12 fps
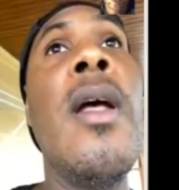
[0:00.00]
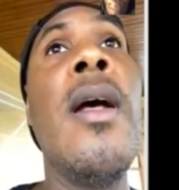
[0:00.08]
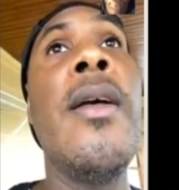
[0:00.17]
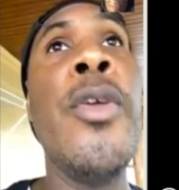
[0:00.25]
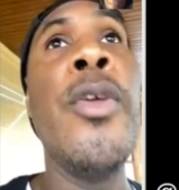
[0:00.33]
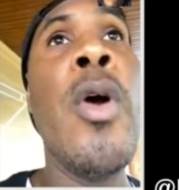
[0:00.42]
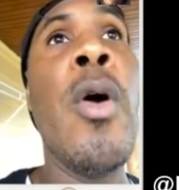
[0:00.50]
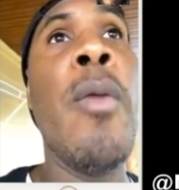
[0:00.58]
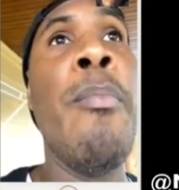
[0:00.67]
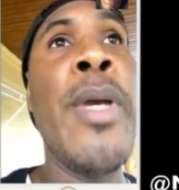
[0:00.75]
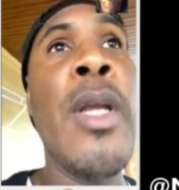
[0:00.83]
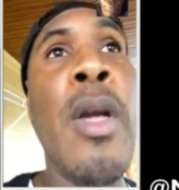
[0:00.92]

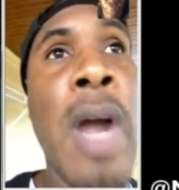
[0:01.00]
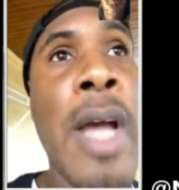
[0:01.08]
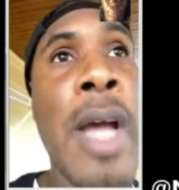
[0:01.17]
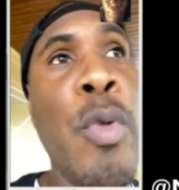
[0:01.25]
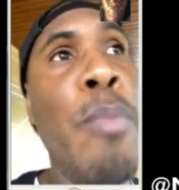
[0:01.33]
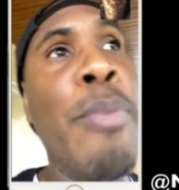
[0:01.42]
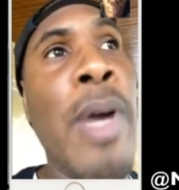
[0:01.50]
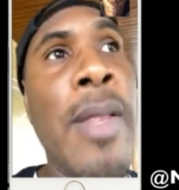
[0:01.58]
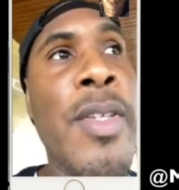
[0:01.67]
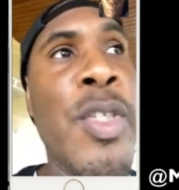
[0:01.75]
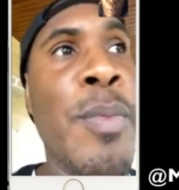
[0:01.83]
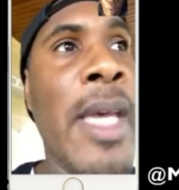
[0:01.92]
being around you
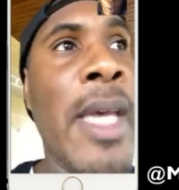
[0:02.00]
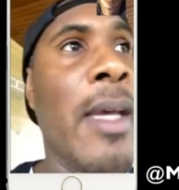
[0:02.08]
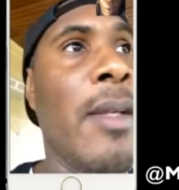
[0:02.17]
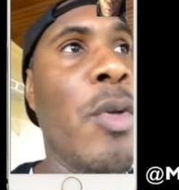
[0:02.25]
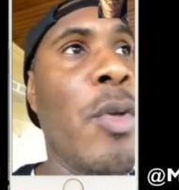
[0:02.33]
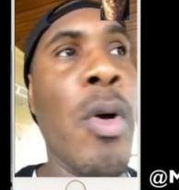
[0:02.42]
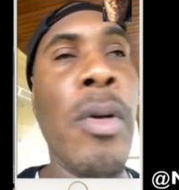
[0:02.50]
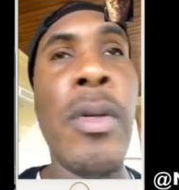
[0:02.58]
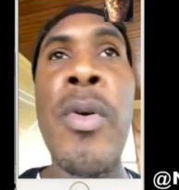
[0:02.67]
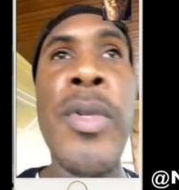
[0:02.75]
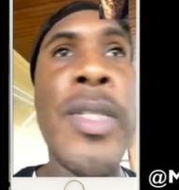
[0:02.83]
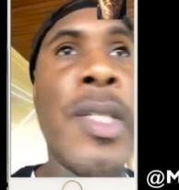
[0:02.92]
brothers, man,
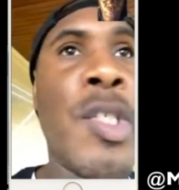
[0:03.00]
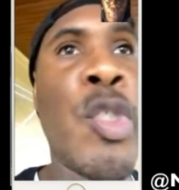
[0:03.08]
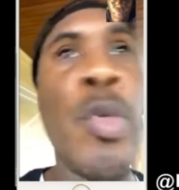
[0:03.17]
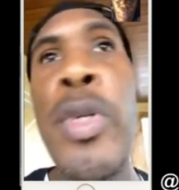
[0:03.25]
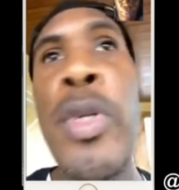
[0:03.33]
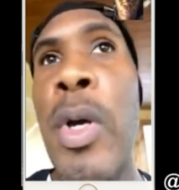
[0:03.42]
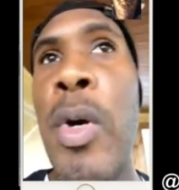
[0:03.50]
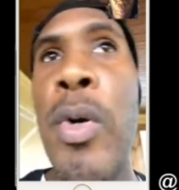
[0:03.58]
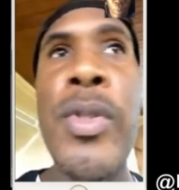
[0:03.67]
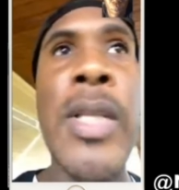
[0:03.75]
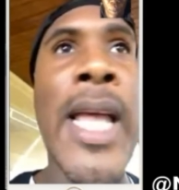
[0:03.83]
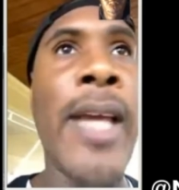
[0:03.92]
going to
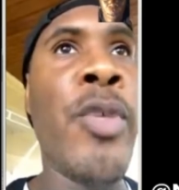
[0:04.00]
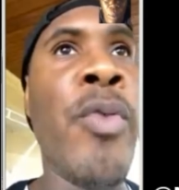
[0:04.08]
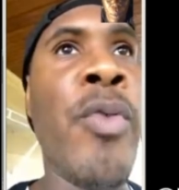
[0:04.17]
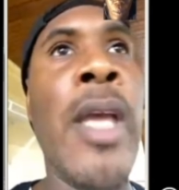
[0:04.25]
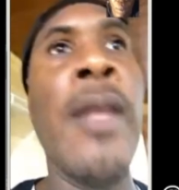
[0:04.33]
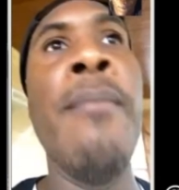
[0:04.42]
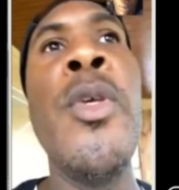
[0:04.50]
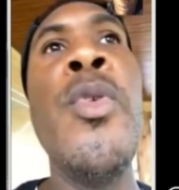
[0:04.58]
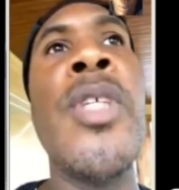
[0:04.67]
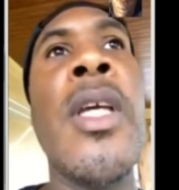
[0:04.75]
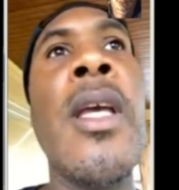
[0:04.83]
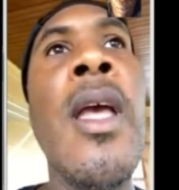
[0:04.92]
studios, like creating
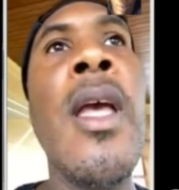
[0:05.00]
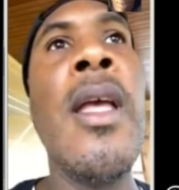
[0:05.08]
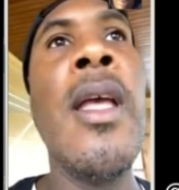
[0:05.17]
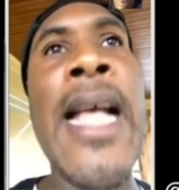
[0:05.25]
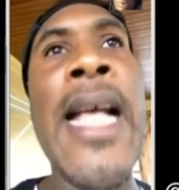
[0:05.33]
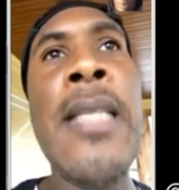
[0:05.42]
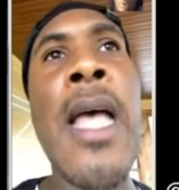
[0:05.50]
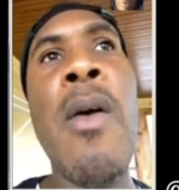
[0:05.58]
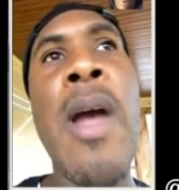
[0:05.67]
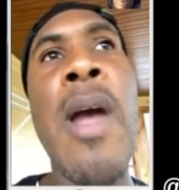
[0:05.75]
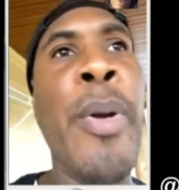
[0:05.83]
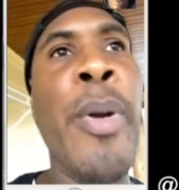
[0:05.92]
music. That's
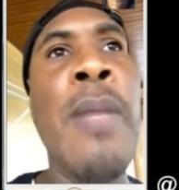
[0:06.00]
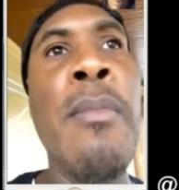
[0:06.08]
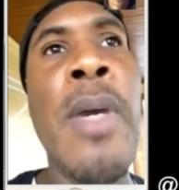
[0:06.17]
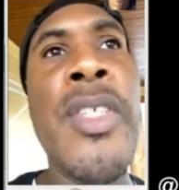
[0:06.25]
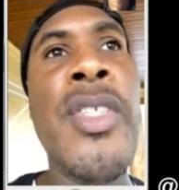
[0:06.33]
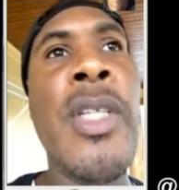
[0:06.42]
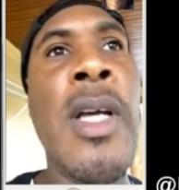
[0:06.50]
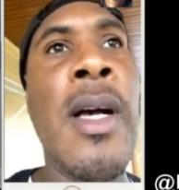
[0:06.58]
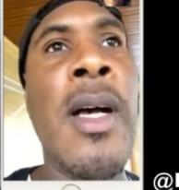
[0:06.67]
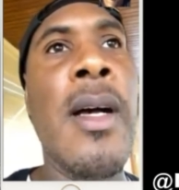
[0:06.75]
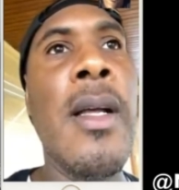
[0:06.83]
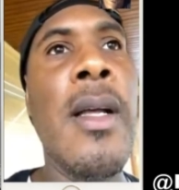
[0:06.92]
how I pretty much
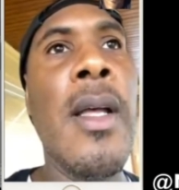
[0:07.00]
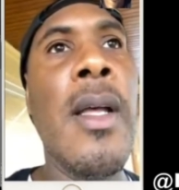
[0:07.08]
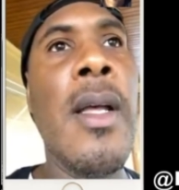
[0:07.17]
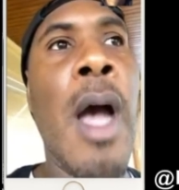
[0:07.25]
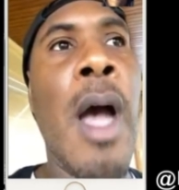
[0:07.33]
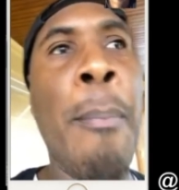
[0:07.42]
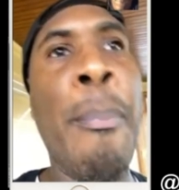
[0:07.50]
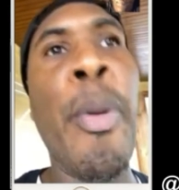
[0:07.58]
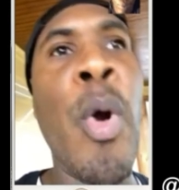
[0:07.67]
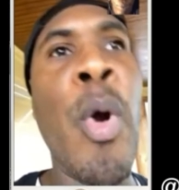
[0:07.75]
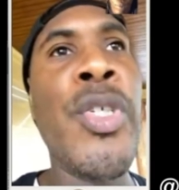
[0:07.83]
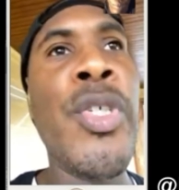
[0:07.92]

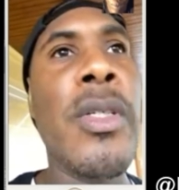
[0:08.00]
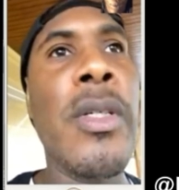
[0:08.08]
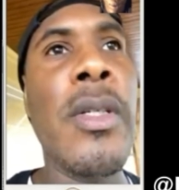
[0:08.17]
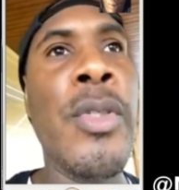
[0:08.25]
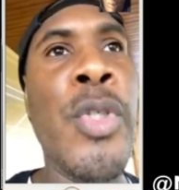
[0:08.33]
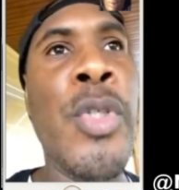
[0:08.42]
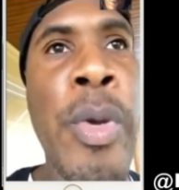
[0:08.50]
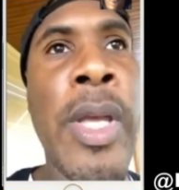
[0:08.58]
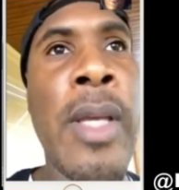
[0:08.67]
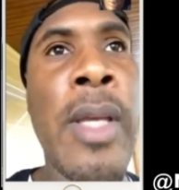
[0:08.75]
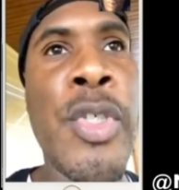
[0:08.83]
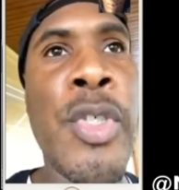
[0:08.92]
approach
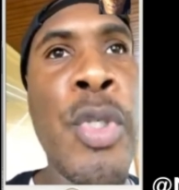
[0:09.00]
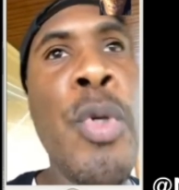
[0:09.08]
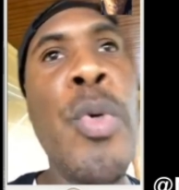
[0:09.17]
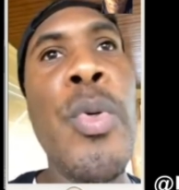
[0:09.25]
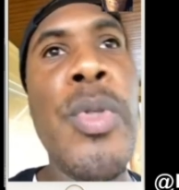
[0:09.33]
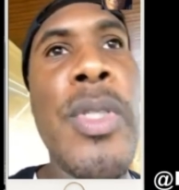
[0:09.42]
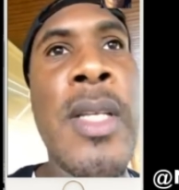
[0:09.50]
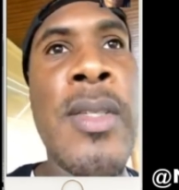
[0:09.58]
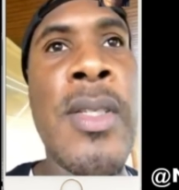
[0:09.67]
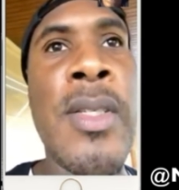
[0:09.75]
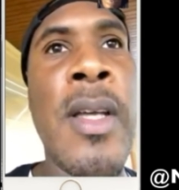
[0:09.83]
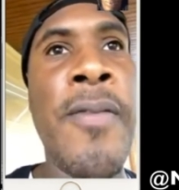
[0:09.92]
doing shoes and
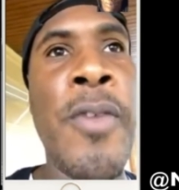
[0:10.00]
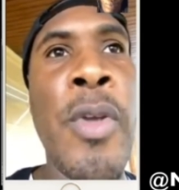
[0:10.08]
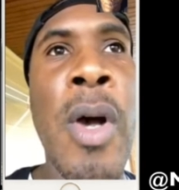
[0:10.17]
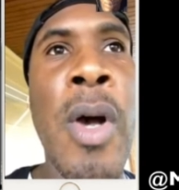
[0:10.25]
stuff. A